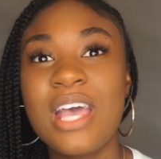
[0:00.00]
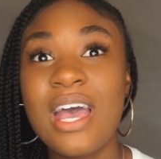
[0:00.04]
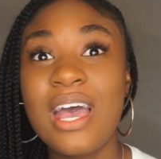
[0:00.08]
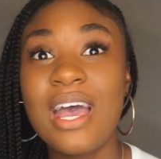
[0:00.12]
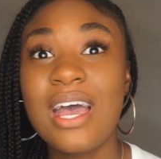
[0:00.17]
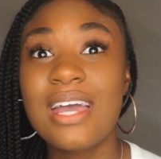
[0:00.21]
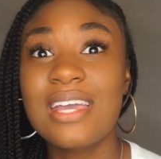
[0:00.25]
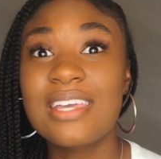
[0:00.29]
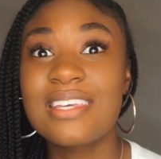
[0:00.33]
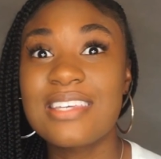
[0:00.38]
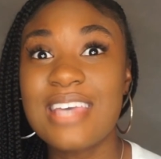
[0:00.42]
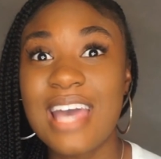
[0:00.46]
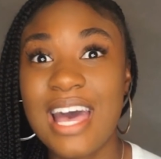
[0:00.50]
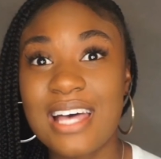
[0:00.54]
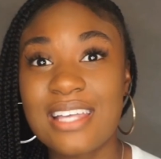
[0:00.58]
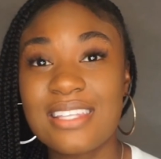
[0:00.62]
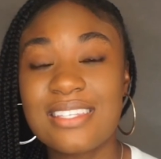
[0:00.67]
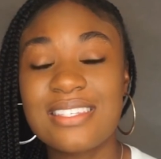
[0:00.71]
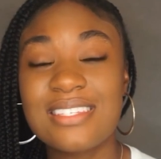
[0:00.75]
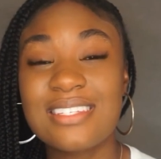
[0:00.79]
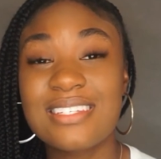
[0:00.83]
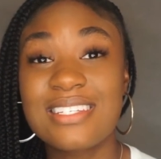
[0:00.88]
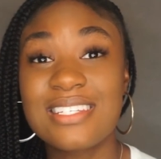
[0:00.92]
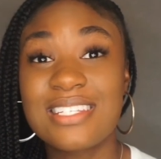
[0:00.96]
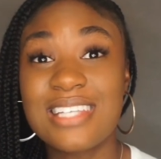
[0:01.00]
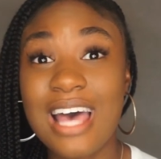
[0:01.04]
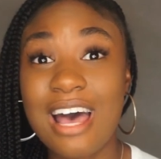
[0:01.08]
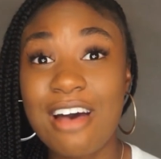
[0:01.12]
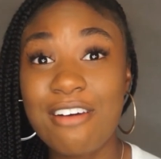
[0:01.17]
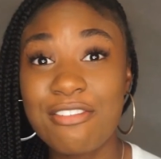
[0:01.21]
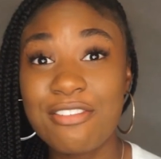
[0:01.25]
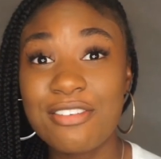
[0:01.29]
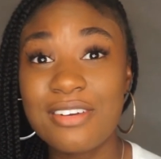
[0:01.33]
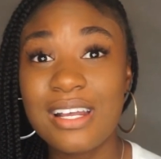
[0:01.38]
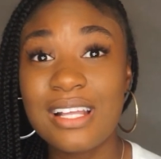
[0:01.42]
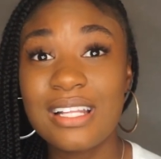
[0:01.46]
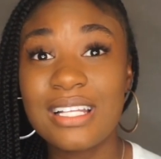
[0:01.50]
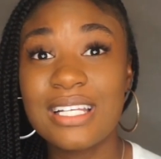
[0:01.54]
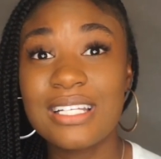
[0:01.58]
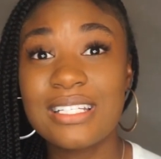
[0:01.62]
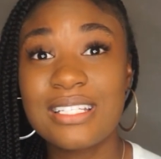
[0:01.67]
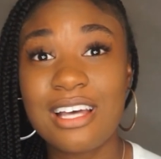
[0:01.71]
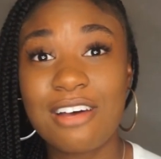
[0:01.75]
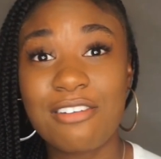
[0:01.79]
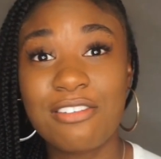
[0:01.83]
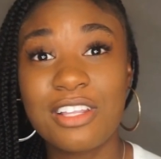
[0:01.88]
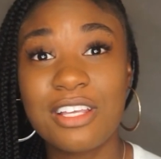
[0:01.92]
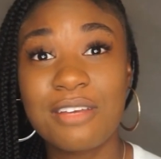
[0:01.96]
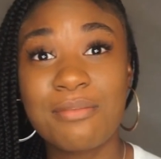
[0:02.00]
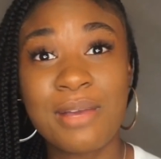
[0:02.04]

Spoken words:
yes, definitely